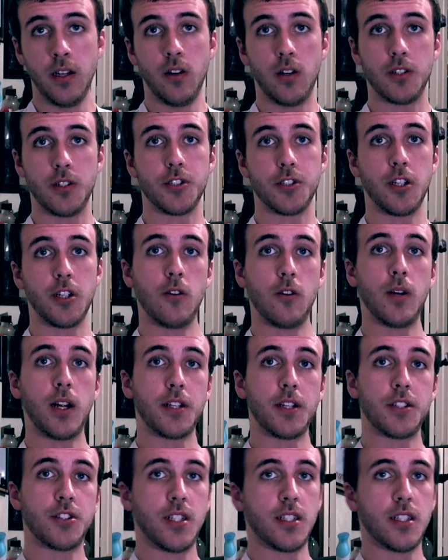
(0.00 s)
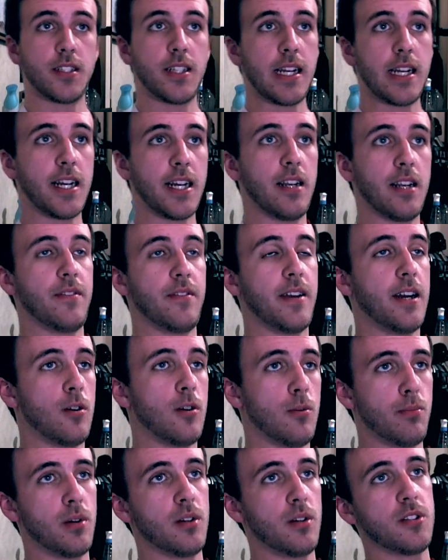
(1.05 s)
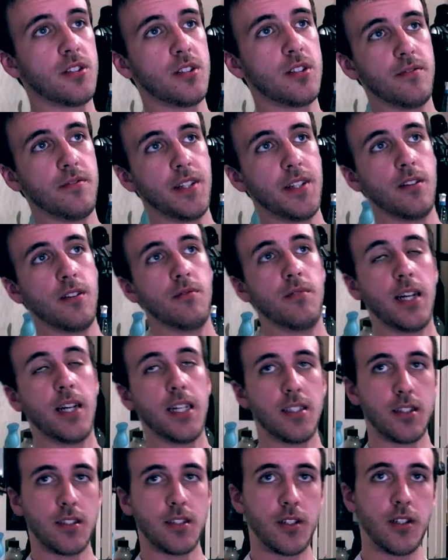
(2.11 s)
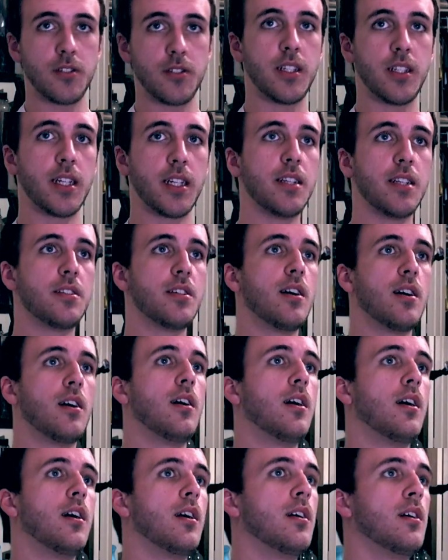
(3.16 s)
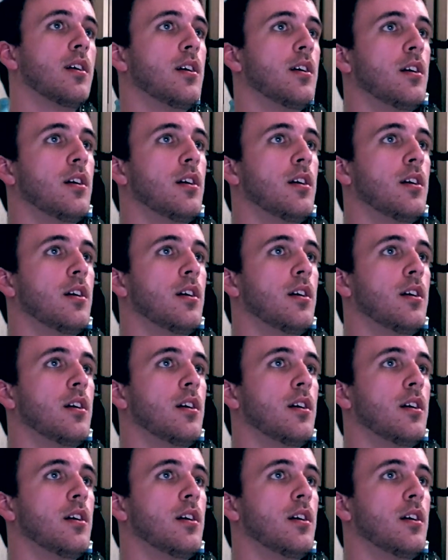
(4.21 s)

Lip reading: or so, where it's just that kind of outburst of, nice acoustic guitar,